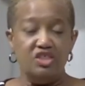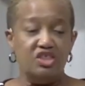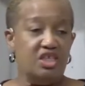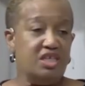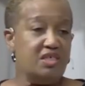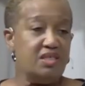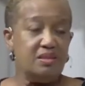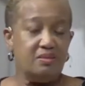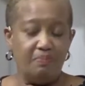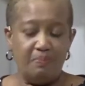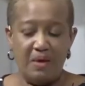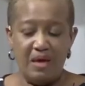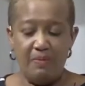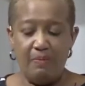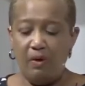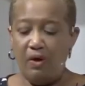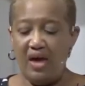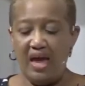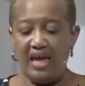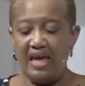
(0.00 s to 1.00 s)

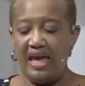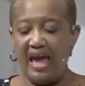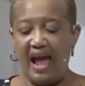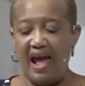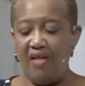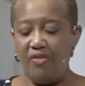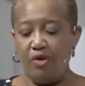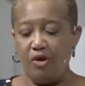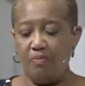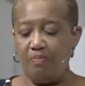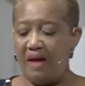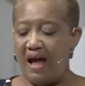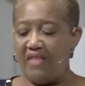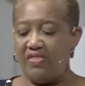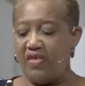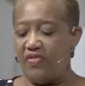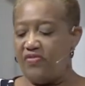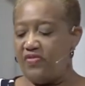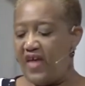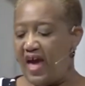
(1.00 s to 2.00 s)
people had gathered by
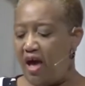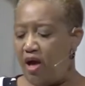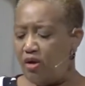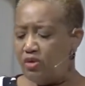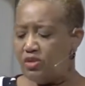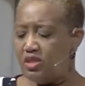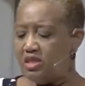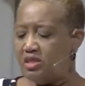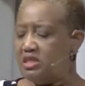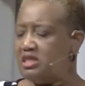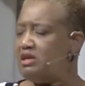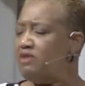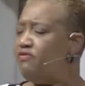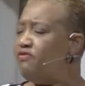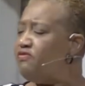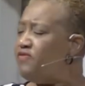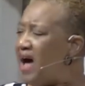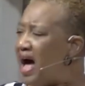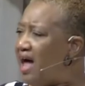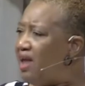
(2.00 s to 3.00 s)
the thousands to
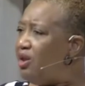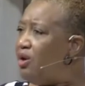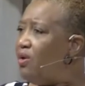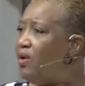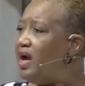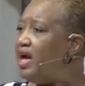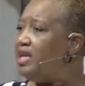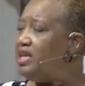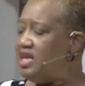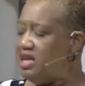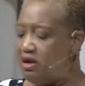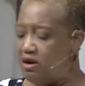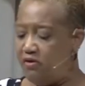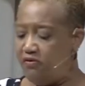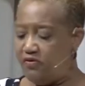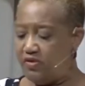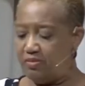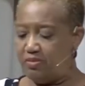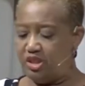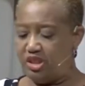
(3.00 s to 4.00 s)
follow and hear
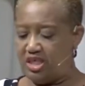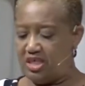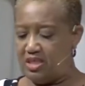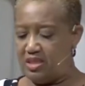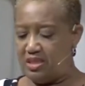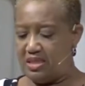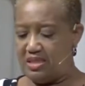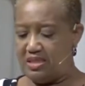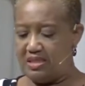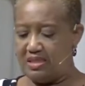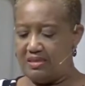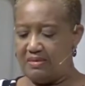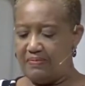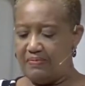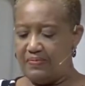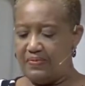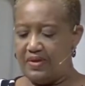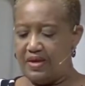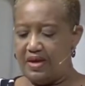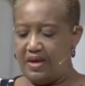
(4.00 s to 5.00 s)
from Jesus.
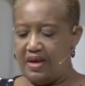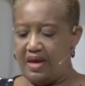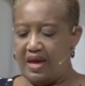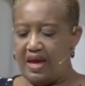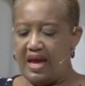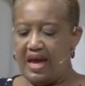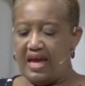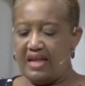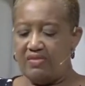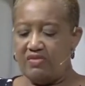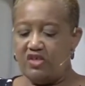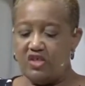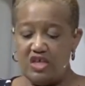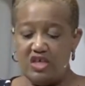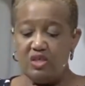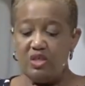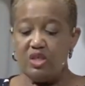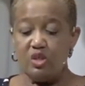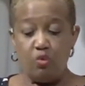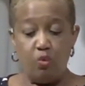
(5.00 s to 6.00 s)
And
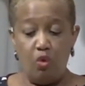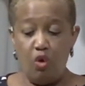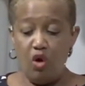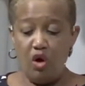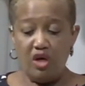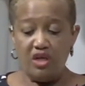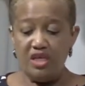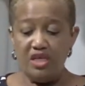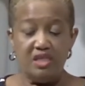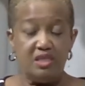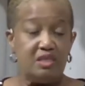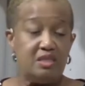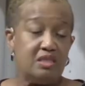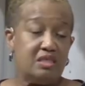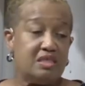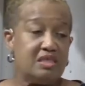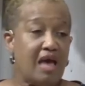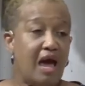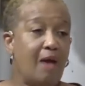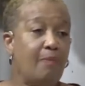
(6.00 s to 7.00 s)
Jesus warned his
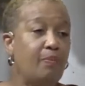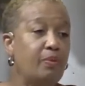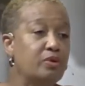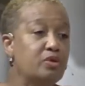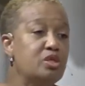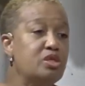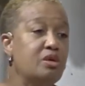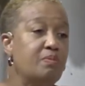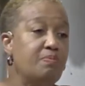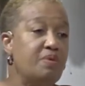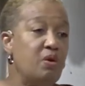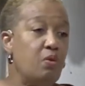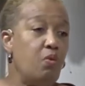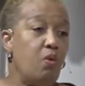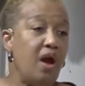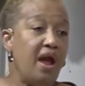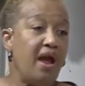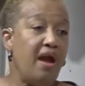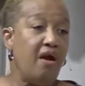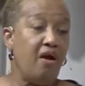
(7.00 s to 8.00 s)
disciples to
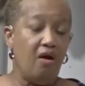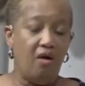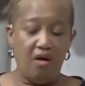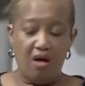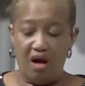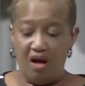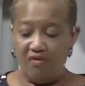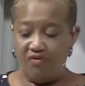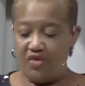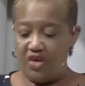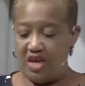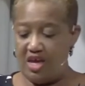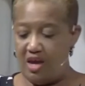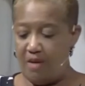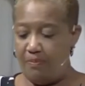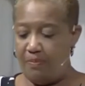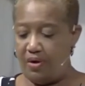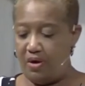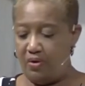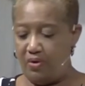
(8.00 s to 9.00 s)
beware of the
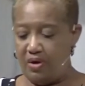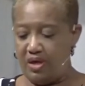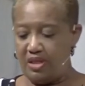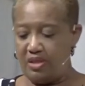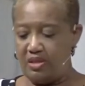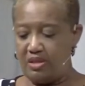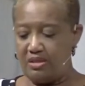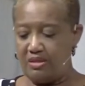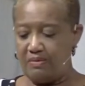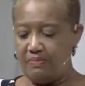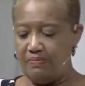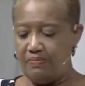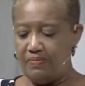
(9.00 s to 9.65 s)
hypocrites